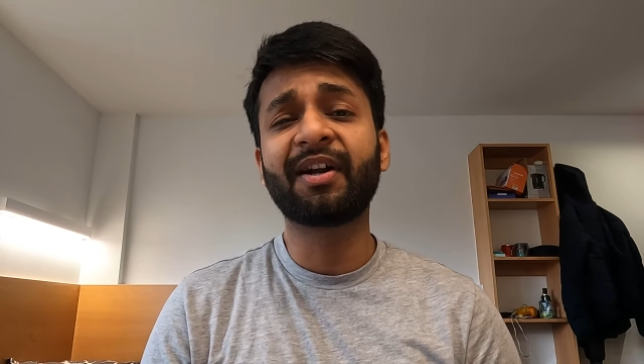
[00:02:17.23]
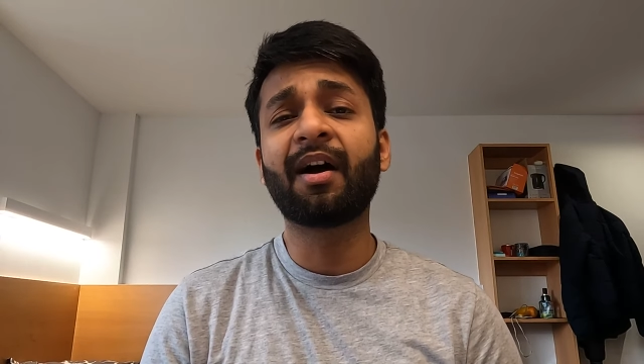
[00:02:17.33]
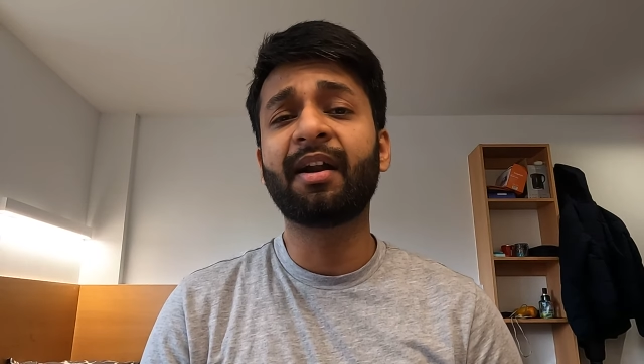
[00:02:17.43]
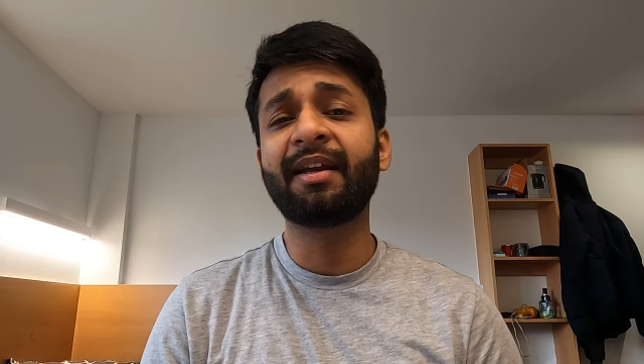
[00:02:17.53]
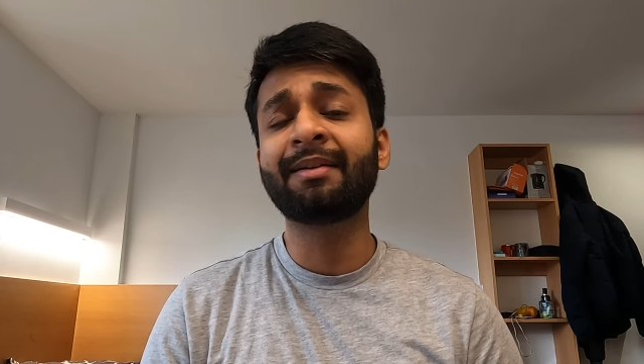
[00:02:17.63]

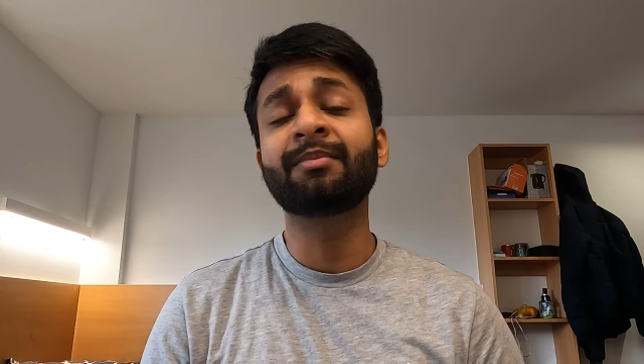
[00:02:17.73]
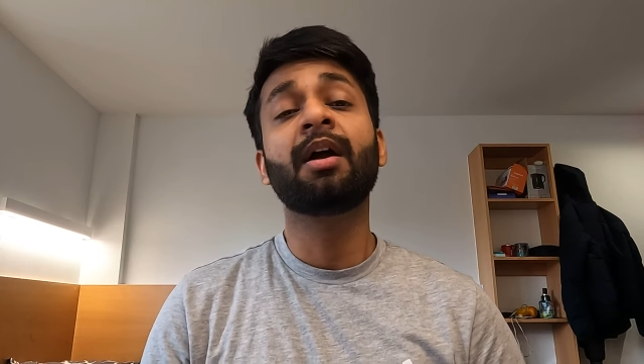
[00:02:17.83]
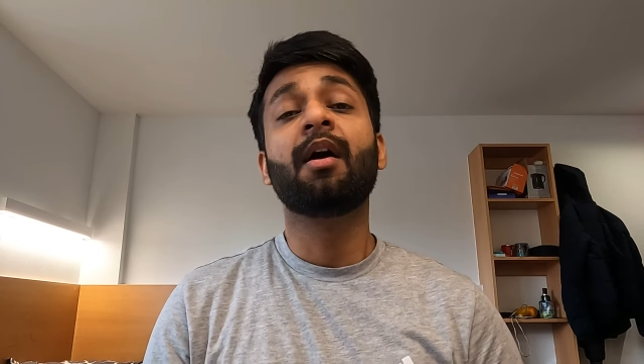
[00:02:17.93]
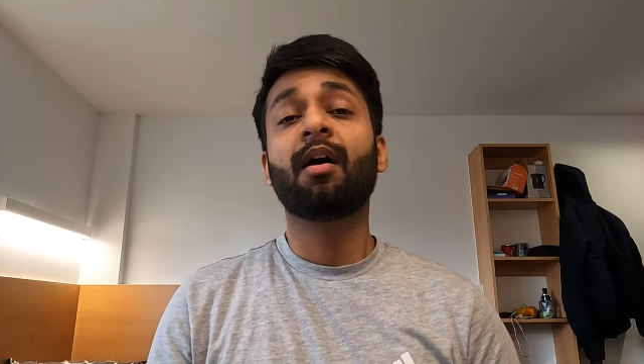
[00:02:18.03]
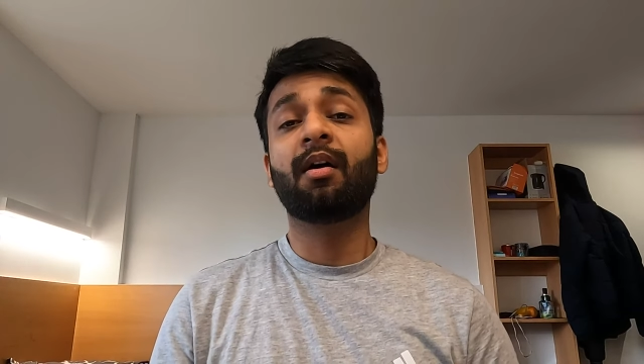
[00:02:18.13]
regarding
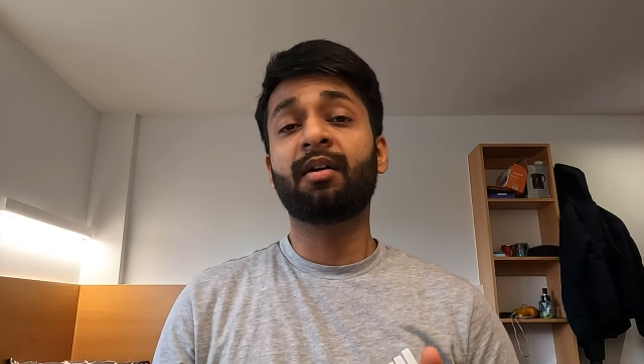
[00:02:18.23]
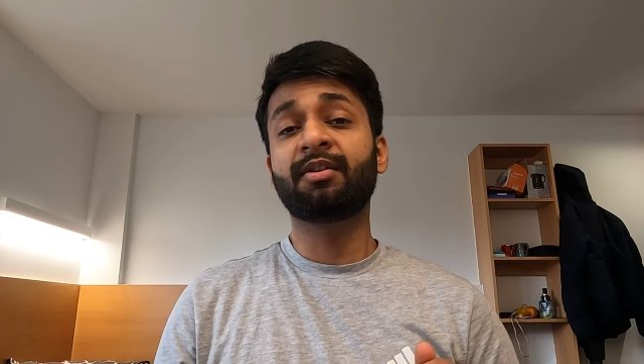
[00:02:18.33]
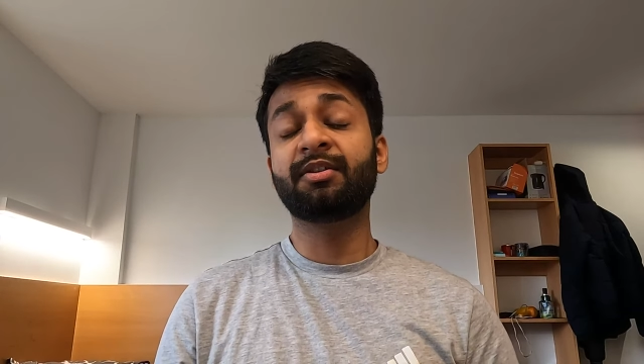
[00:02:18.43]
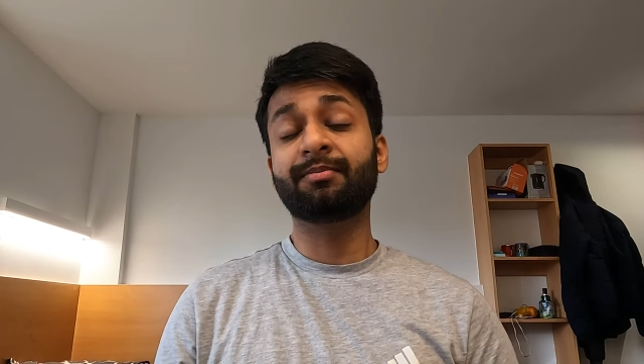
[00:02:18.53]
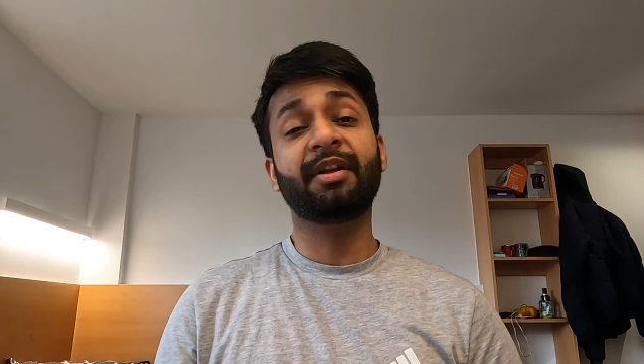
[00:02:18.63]

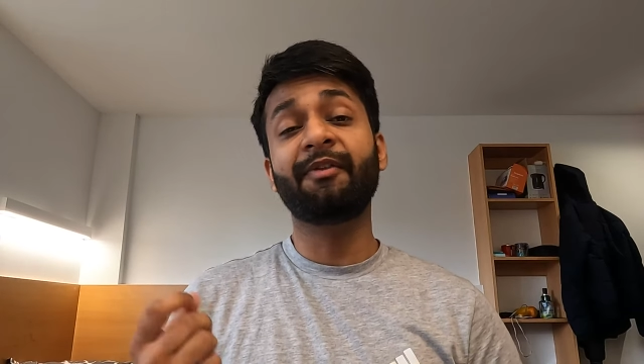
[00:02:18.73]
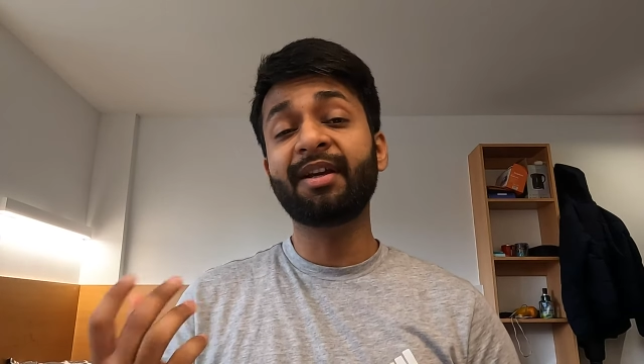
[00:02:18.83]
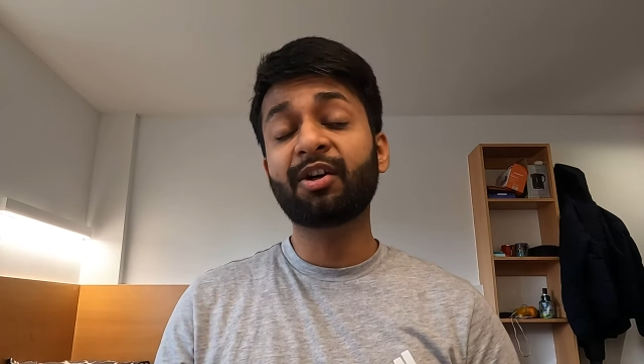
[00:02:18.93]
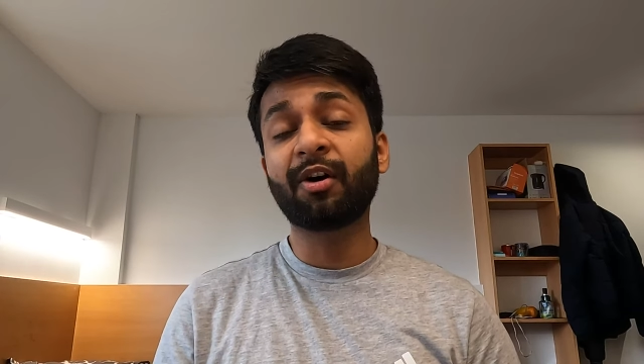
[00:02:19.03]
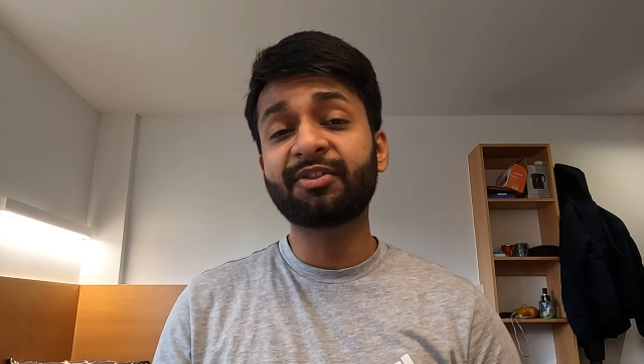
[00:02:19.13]
the
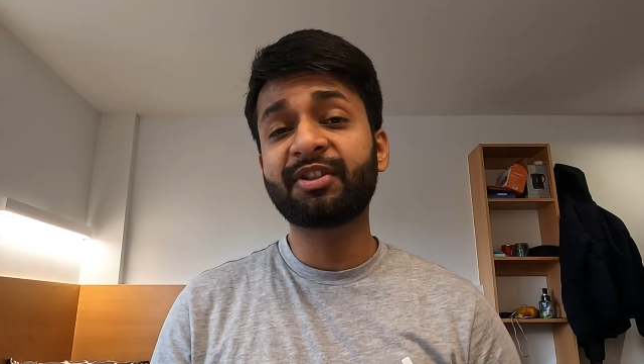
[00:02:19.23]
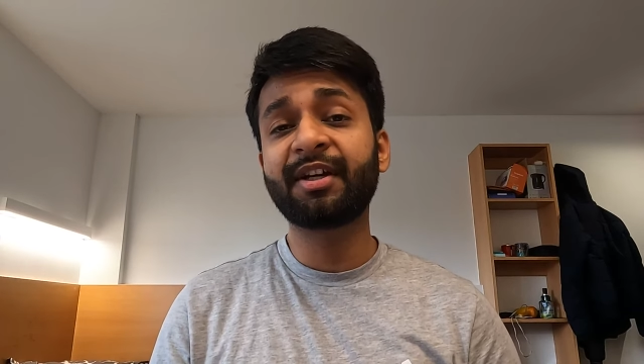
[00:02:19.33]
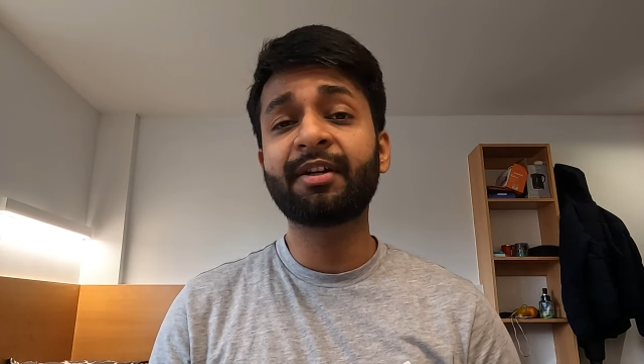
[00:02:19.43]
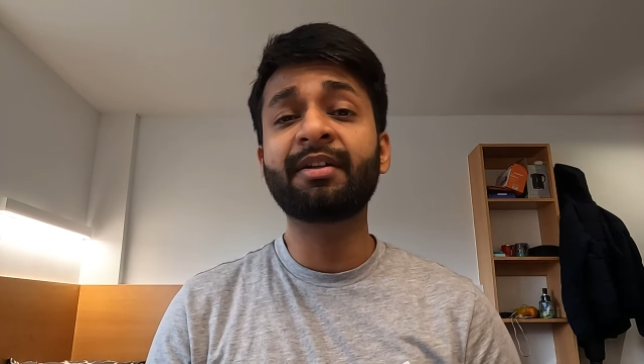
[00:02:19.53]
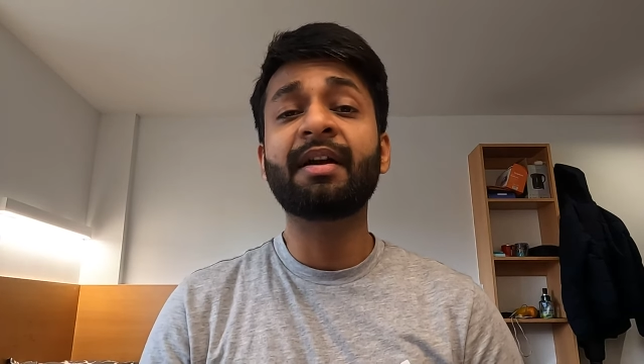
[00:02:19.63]
living cost
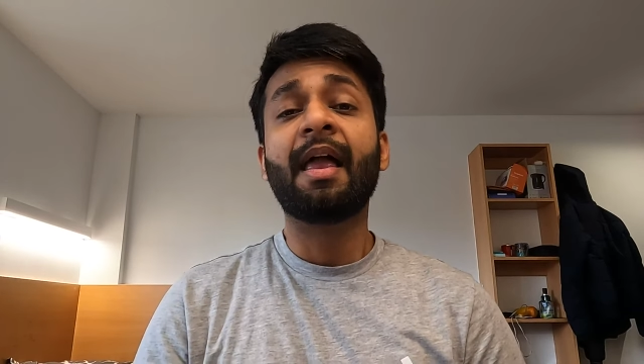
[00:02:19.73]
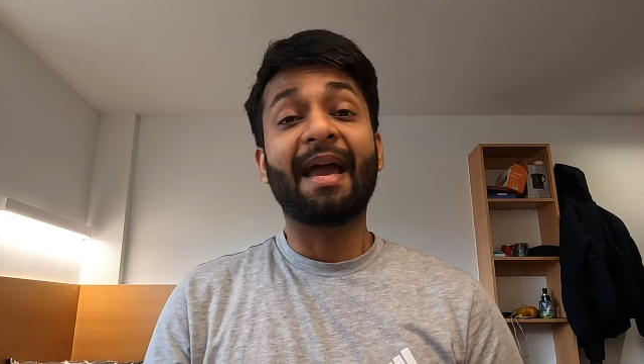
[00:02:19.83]
here.